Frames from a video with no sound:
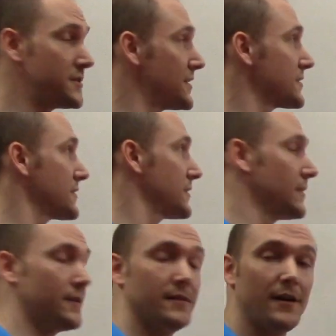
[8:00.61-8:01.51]
disc,
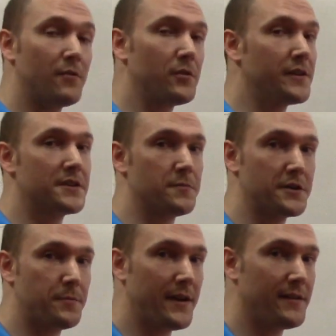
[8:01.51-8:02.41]
not really as
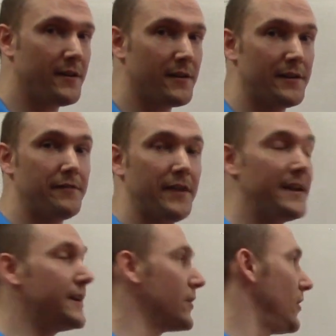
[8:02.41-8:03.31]
much pain there, if
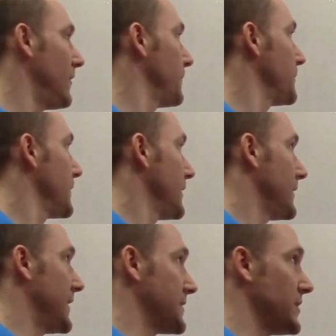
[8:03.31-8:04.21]
any at all.
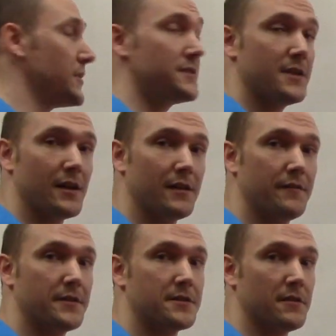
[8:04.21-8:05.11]
That's how you can tell
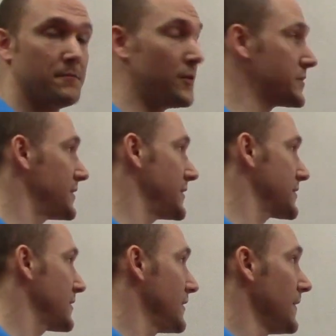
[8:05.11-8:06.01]
if it's a bulging
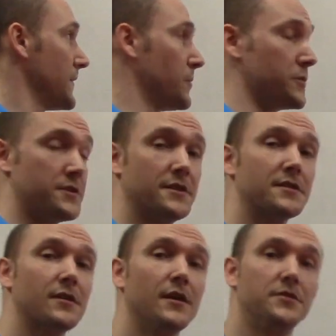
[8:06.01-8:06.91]
disc. The bulging
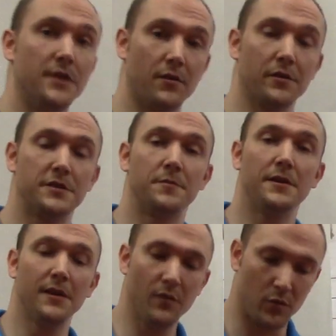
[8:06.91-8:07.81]
disc, generally
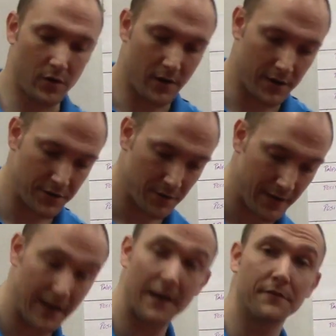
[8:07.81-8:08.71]
speaking, will cause you to
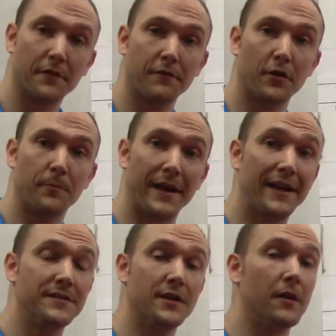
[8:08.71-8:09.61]
have referred
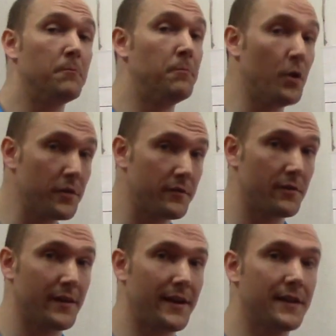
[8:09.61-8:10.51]
pain down both of
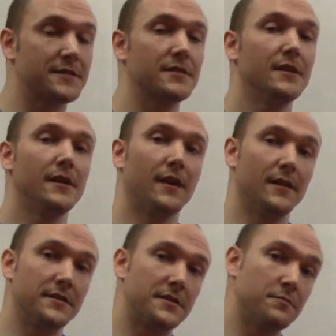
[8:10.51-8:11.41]
your legs.
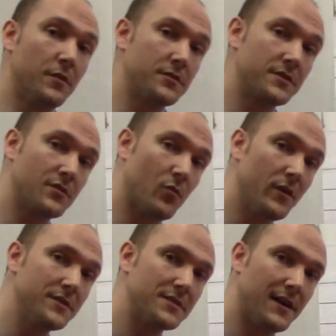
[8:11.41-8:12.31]
Unless it's bulging to
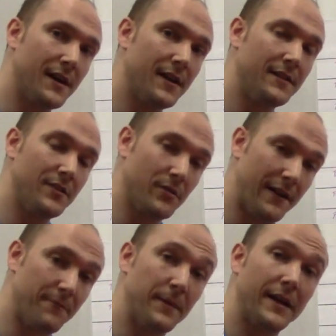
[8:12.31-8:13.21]
one side, then you'll
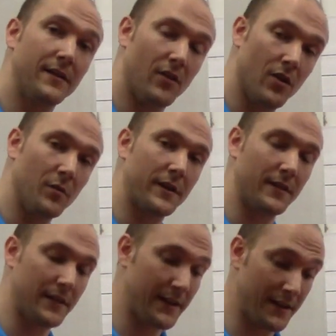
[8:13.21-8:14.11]
have pain all the way down
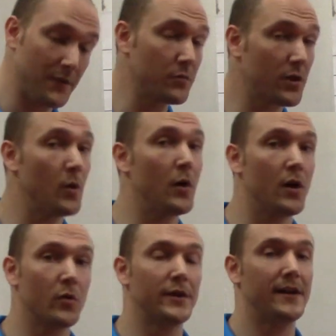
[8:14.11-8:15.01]
the leg, and it will go
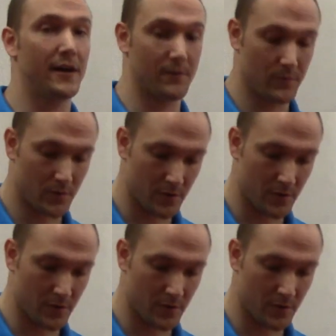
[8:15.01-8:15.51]
all the way down